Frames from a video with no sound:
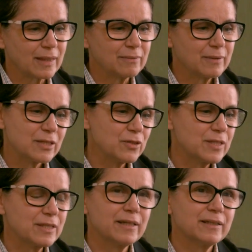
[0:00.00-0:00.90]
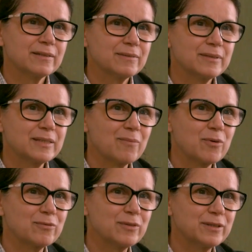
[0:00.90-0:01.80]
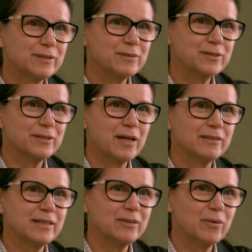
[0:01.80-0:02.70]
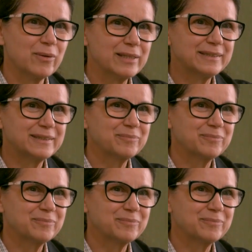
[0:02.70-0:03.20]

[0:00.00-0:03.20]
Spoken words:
register some of the surrounding noise